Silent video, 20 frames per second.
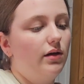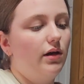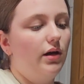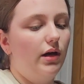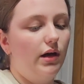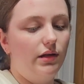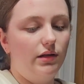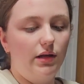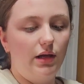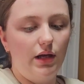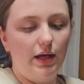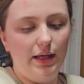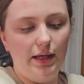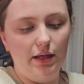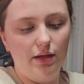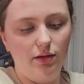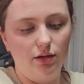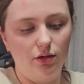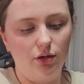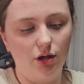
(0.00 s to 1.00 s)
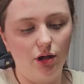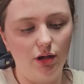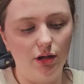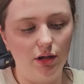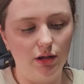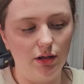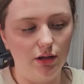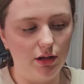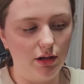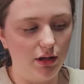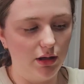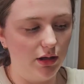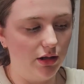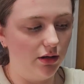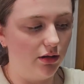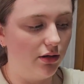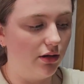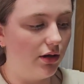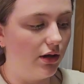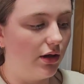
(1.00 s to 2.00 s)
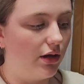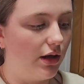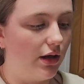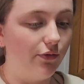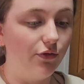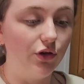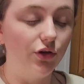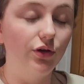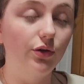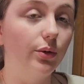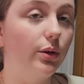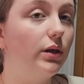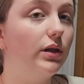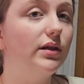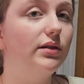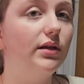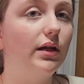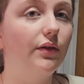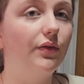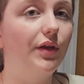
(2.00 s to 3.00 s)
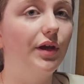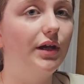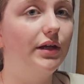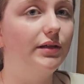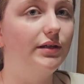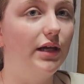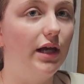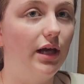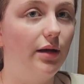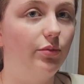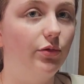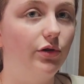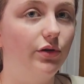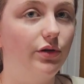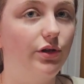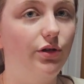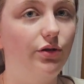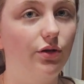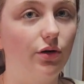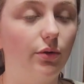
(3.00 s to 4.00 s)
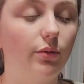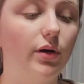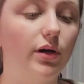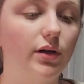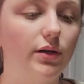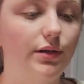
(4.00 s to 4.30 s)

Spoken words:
And then you're gonna need, if you're doing this on like a table and you don't want to